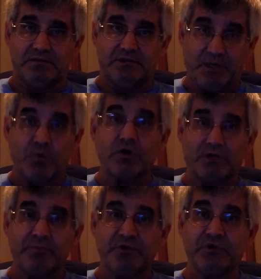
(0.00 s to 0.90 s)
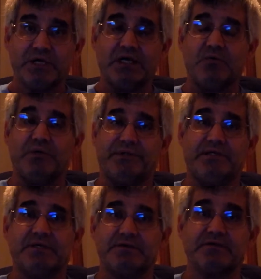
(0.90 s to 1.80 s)
They will communicate with
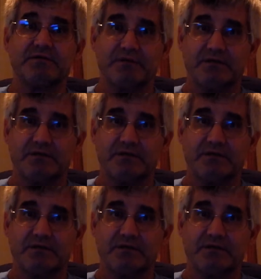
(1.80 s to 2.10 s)
us.